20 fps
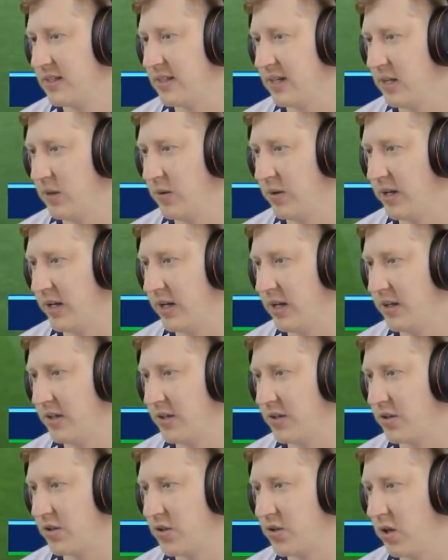Daly will get it
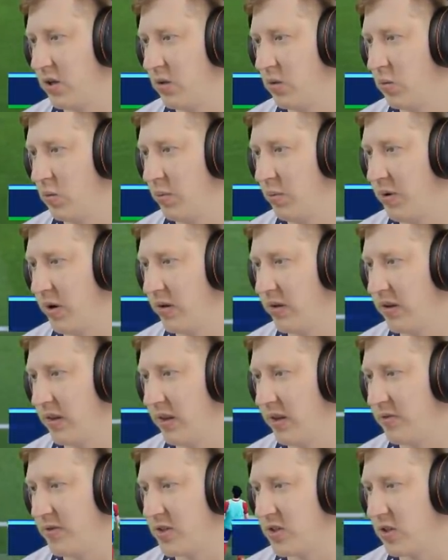under control. We'll poke that
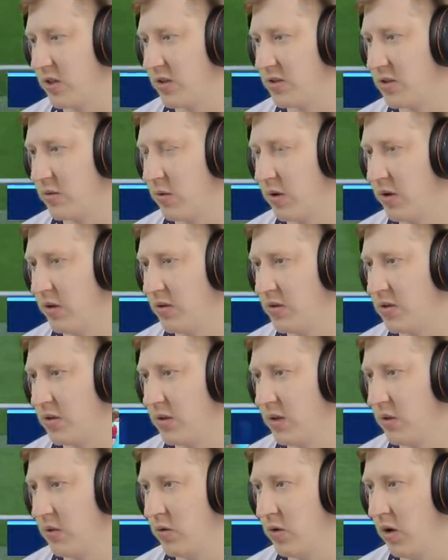there for Son to run
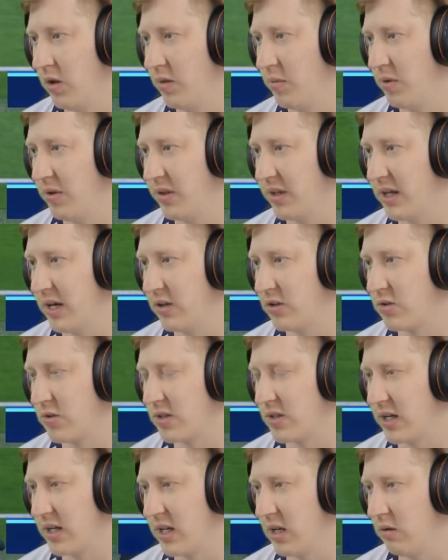onto. Now, I've got them on the
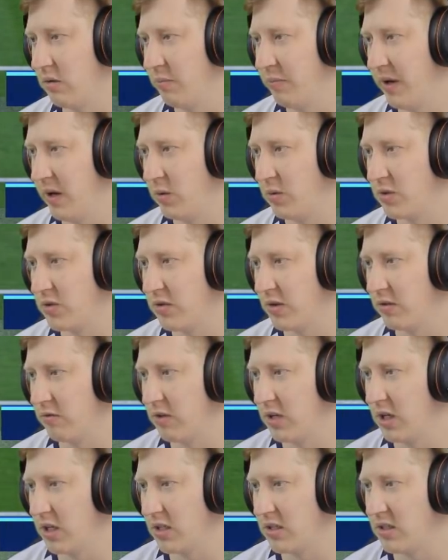counter-attack here. Bale was rather
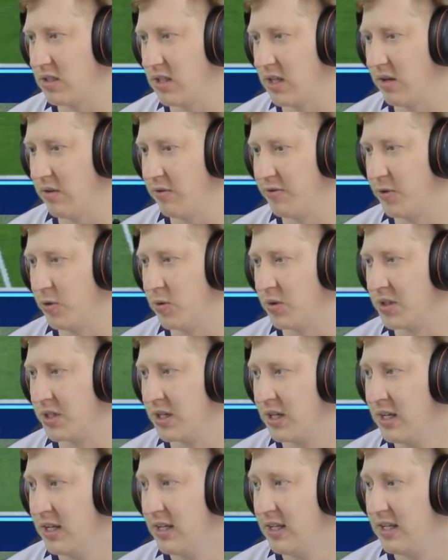reluctant to get forward.
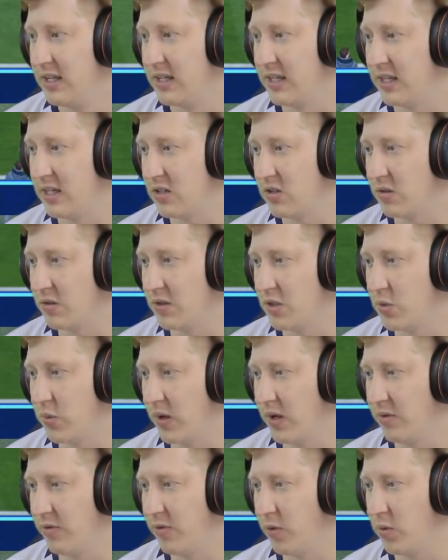He is on his
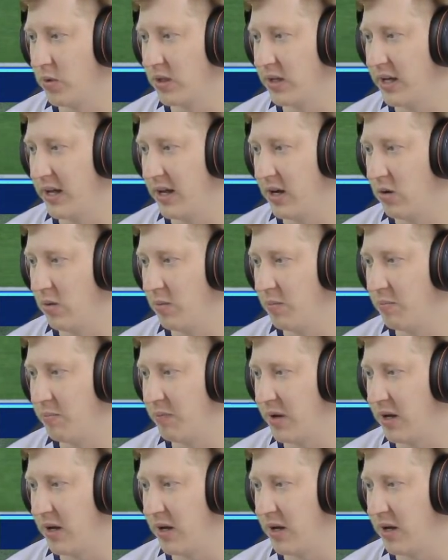way forward now,